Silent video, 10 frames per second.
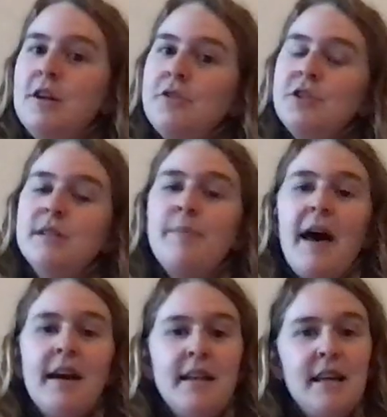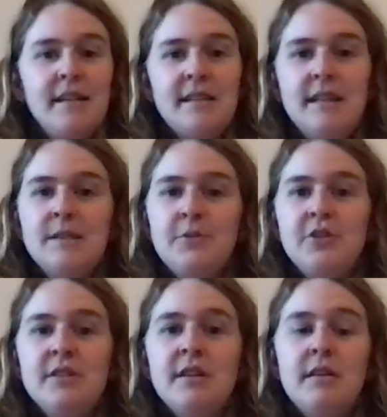she's back in that sense where
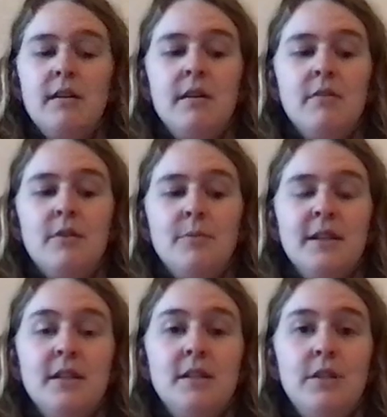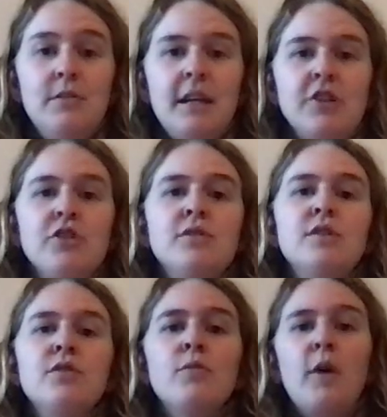she's like, oh, what am I going to do? Like, she'll
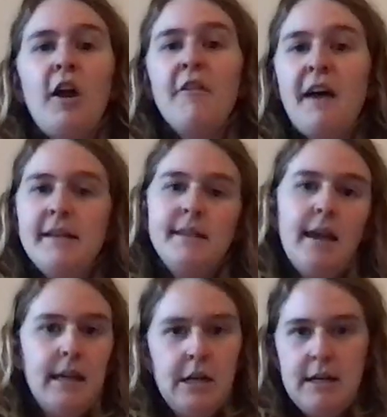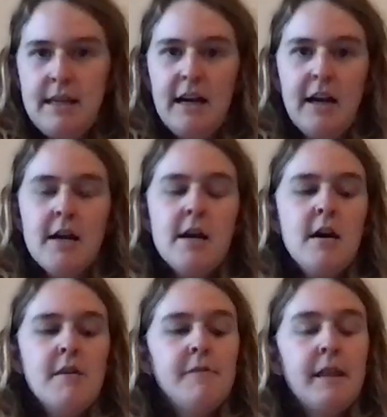do the one-off essay here and there
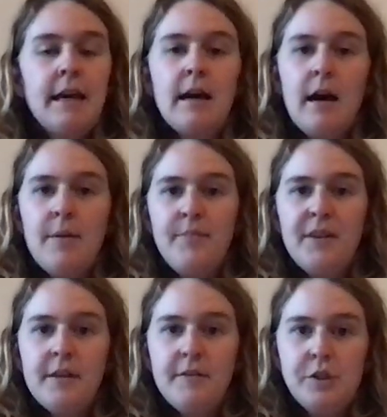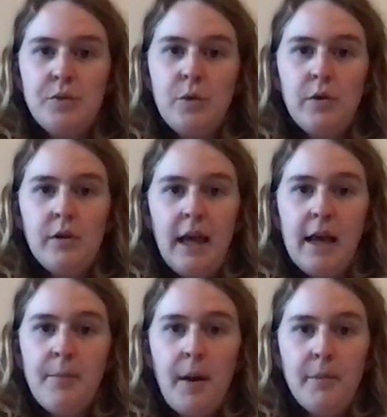for like individual
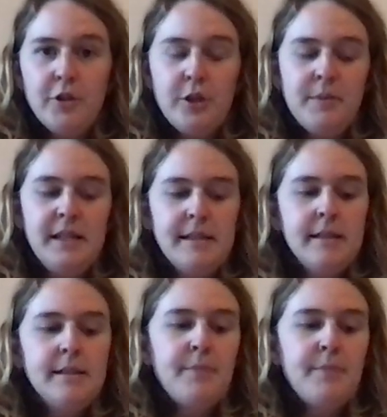like publishing pieces,